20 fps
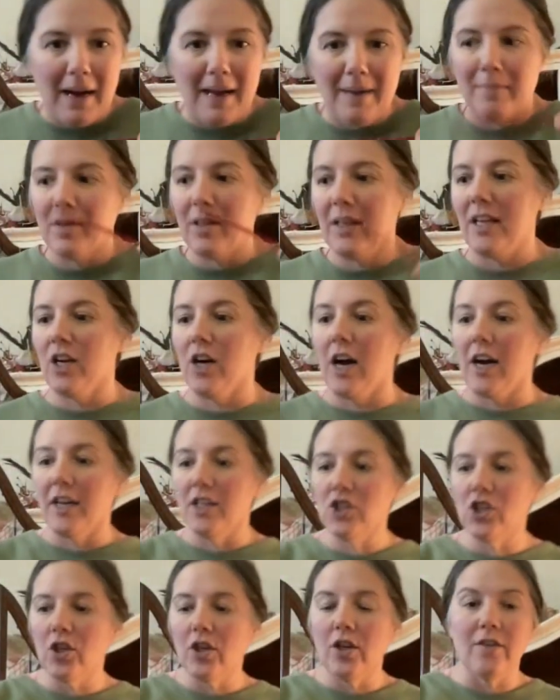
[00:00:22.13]
pipe cleaner. I'm
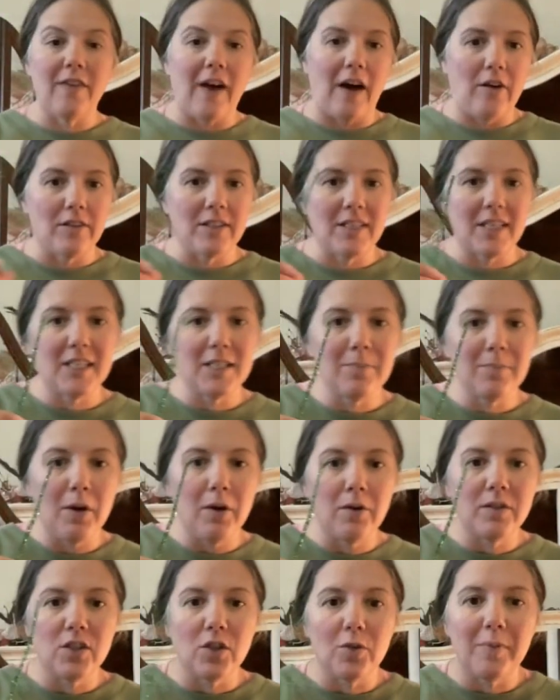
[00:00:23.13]
going to show you a Valentine's
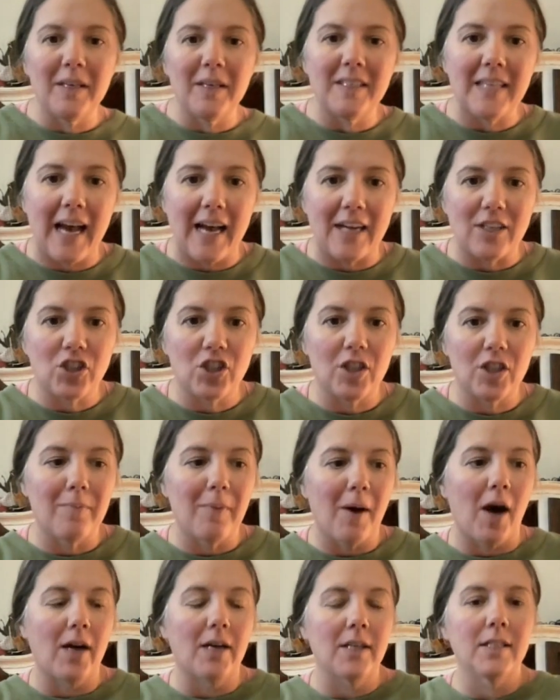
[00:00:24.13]
bow. So it'll be attached to the
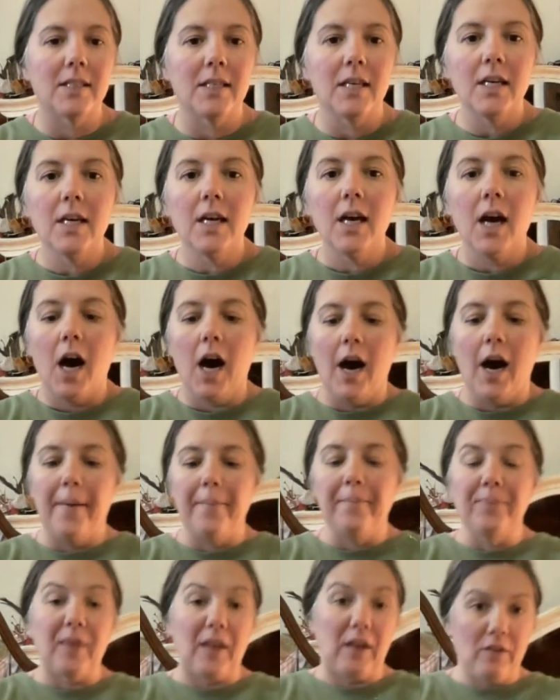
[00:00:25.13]
box
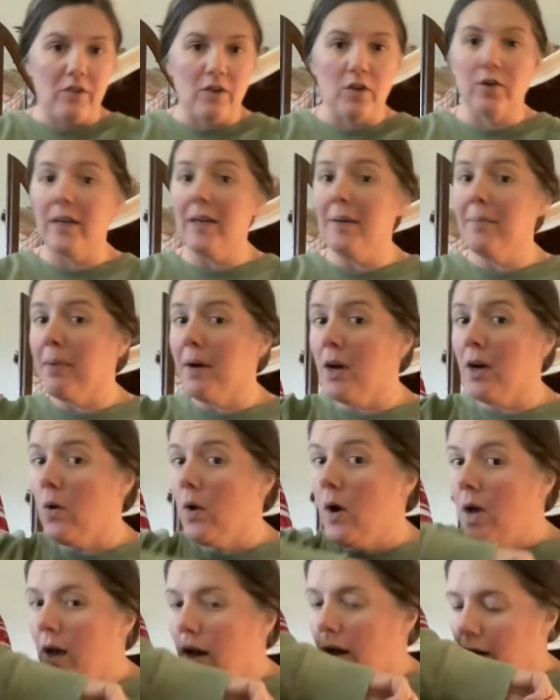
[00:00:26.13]
like a green
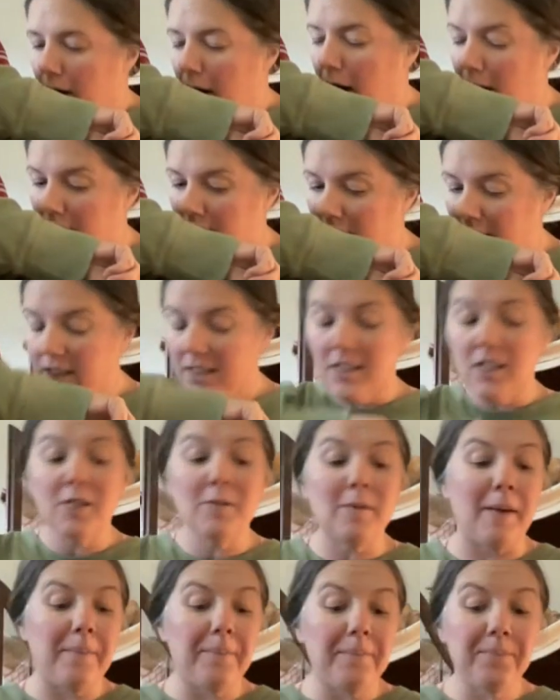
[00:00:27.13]
bow,
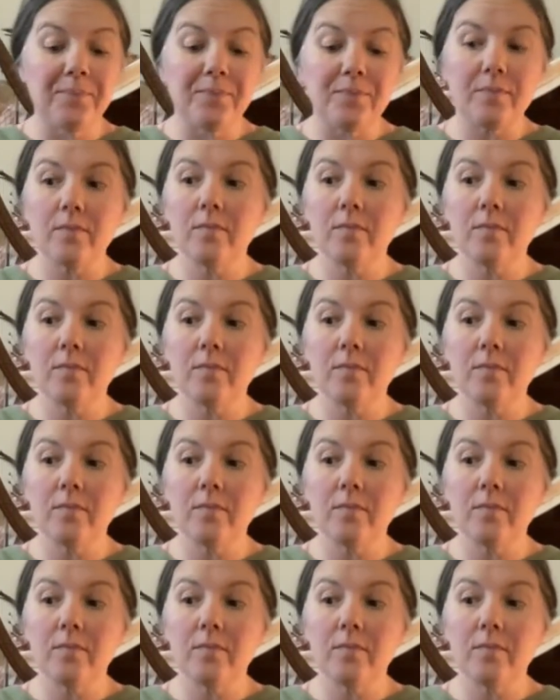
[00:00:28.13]
excuse me.